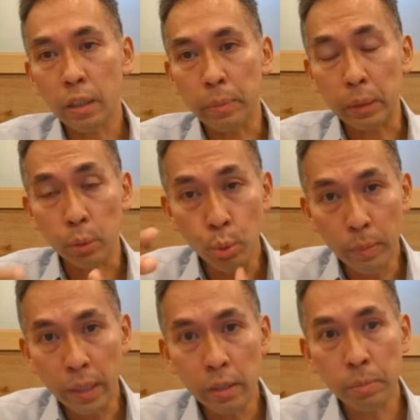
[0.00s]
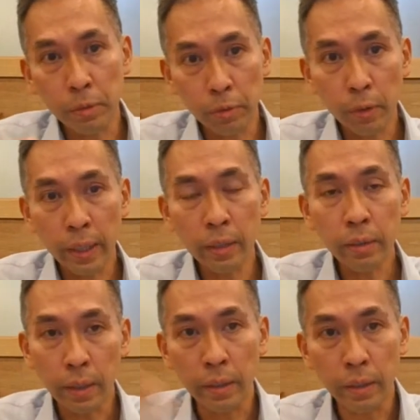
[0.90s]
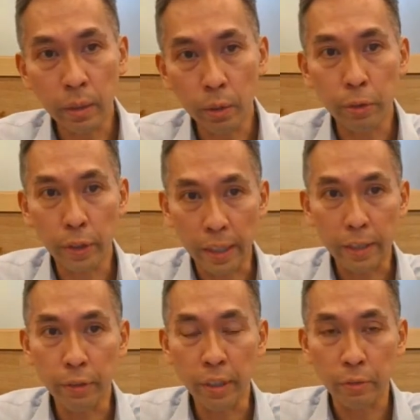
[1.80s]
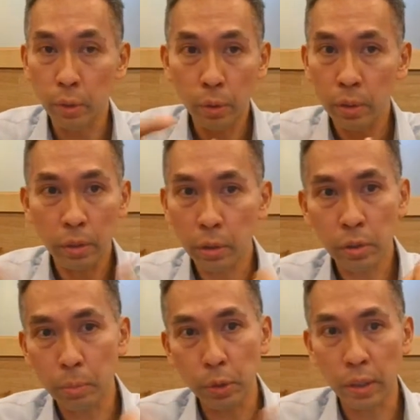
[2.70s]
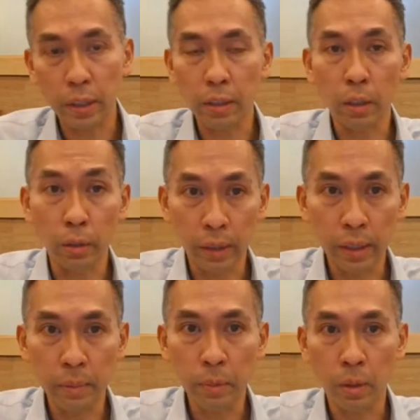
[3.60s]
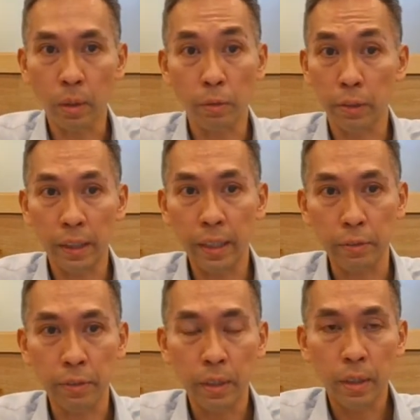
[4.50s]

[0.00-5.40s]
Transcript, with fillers: it about two months beforehand, and then you go for your IVF. You don't. You're not supposed to take it long term or, for life.